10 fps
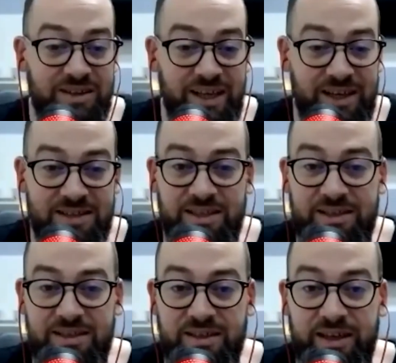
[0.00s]
the things that
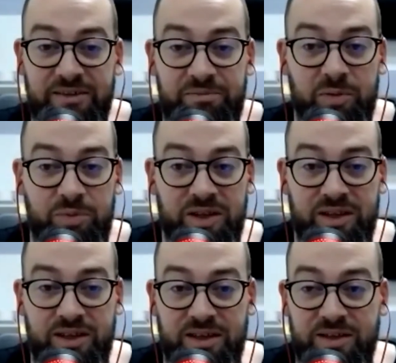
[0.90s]
give people
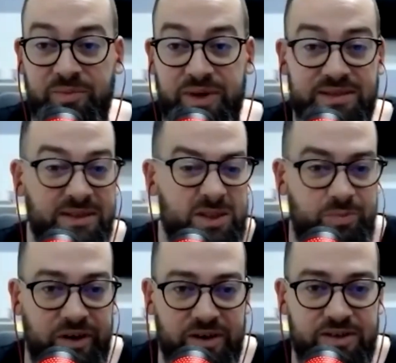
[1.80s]
the, the best
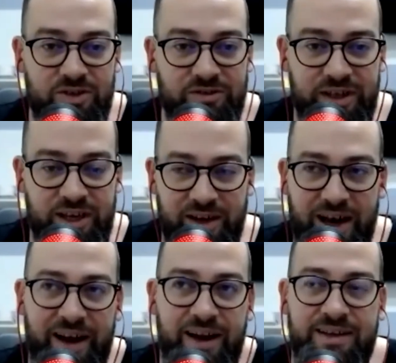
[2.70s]
experience over there
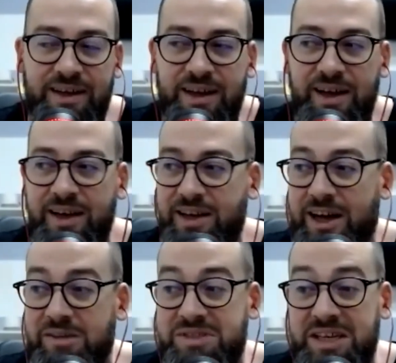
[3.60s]
and
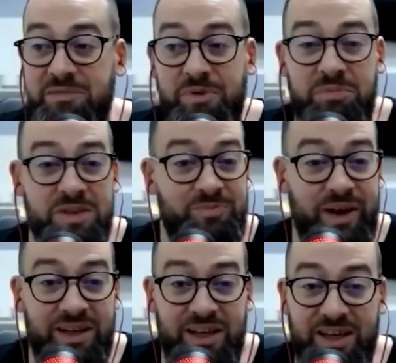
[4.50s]
i'm seeing people
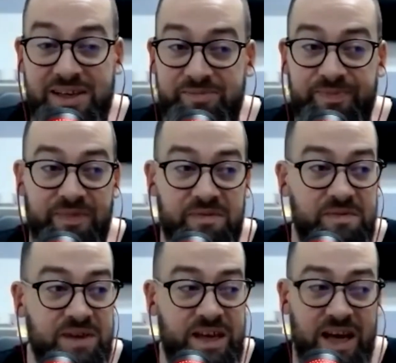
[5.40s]
spending
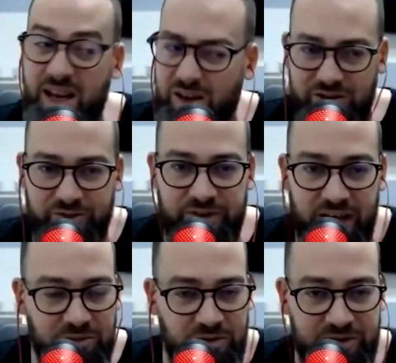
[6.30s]
hell lot of
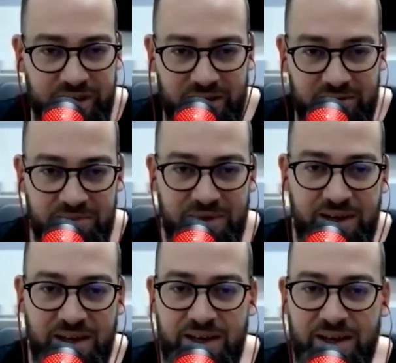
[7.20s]
time over there
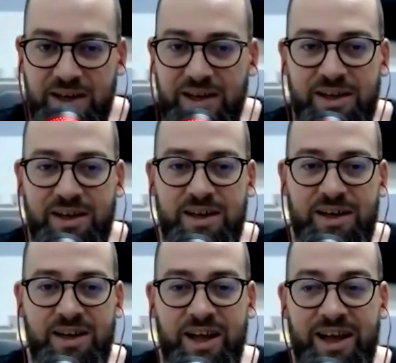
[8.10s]

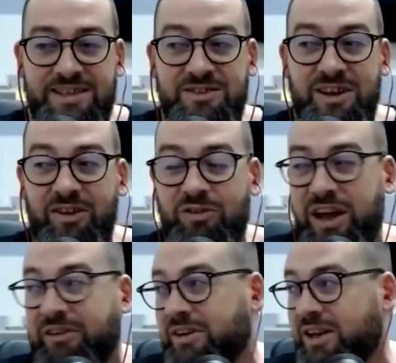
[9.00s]
uh, as on
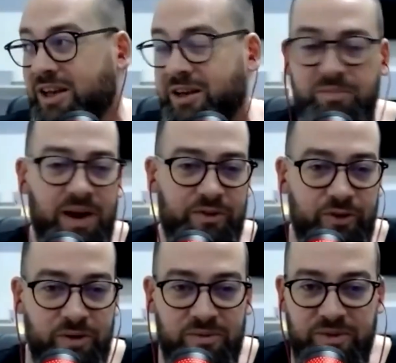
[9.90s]
every
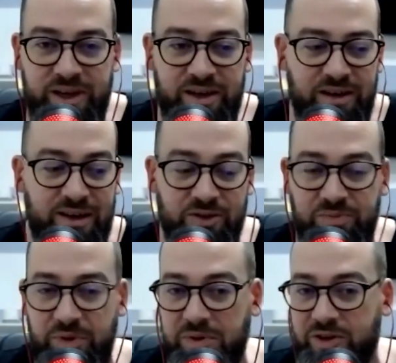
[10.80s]
platform there are a lot of
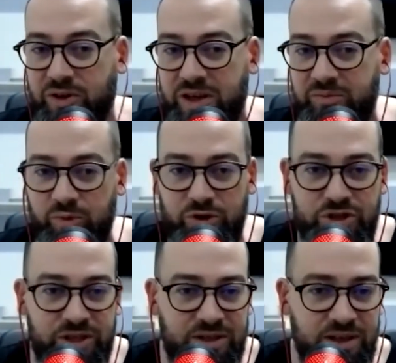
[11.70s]
people talking
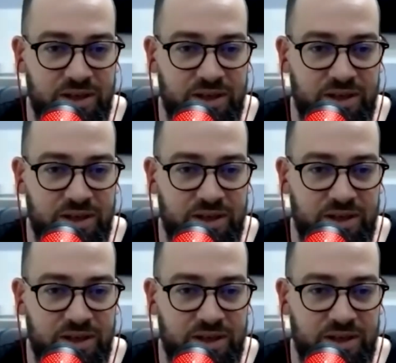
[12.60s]
bullshit